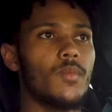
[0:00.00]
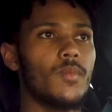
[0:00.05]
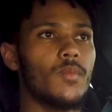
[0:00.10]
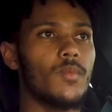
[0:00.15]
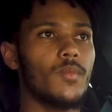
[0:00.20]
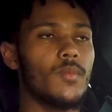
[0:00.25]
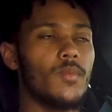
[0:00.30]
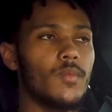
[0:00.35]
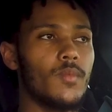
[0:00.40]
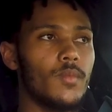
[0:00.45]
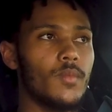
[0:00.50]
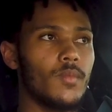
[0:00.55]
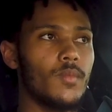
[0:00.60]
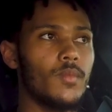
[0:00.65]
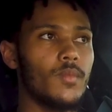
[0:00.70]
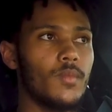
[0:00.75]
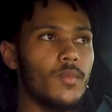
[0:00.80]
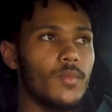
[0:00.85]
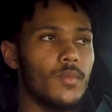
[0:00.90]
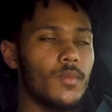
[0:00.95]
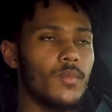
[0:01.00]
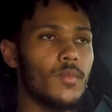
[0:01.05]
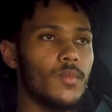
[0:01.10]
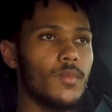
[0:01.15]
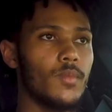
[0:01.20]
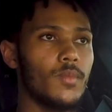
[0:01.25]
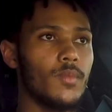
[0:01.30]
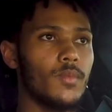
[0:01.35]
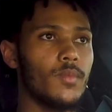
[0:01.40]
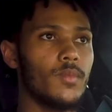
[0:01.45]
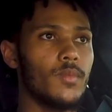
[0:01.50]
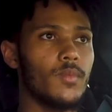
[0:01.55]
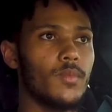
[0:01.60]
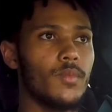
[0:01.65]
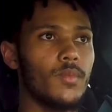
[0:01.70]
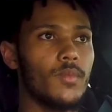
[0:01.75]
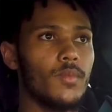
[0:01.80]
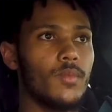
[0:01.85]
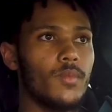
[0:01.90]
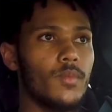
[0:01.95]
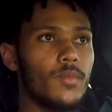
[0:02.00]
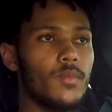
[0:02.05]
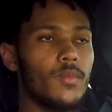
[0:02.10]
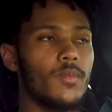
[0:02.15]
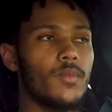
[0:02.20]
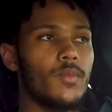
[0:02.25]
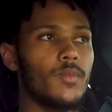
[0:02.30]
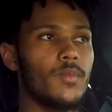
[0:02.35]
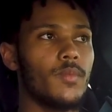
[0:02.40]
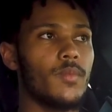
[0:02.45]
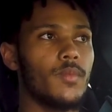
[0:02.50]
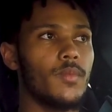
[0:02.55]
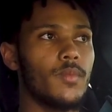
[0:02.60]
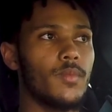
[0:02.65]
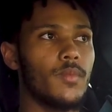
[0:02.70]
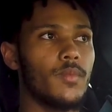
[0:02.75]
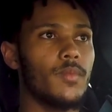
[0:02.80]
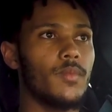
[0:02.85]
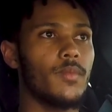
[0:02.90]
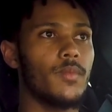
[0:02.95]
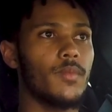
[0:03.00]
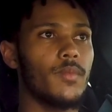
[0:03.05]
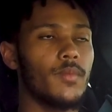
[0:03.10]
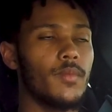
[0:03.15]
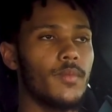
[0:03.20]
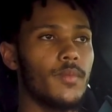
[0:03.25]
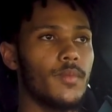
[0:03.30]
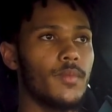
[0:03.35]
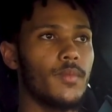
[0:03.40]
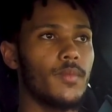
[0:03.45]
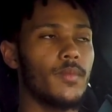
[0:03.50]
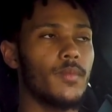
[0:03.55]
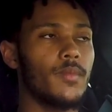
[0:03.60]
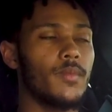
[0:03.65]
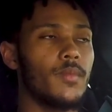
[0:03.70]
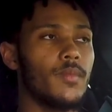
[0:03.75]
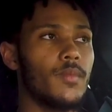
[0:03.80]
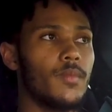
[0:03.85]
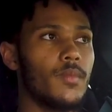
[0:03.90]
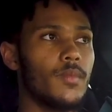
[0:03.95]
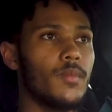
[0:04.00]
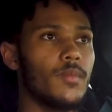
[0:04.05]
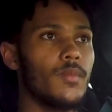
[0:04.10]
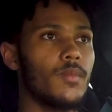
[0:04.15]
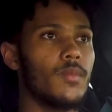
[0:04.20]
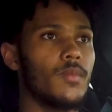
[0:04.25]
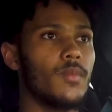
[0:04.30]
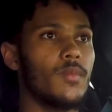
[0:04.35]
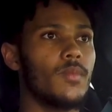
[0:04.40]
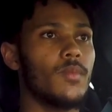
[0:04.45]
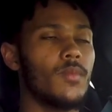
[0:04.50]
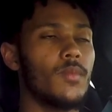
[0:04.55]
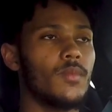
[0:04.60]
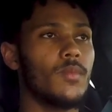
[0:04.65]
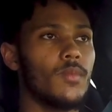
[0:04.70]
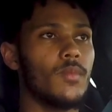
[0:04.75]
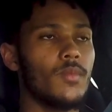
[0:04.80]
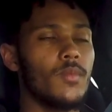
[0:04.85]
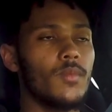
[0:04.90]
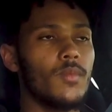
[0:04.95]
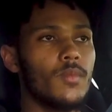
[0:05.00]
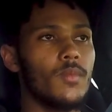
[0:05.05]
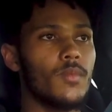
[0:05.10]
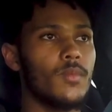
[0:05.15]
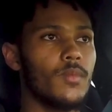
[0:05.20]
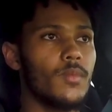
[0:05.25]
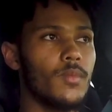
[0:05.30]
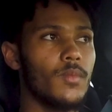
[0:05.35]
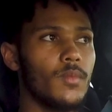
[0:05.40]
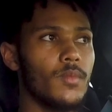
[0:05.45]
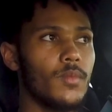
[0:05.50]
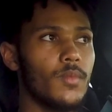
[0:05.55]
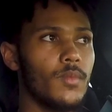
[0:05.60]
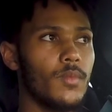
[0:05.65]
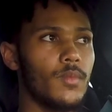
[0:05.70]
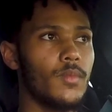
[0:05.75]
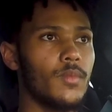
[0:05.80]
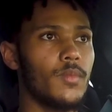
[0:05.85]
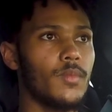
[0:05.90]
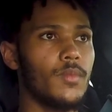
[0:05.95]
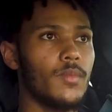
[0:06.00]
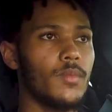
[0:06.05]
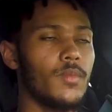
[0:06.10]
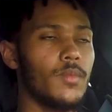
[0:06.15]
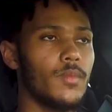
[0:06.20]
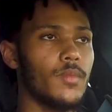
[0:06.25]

This person isn't speaking.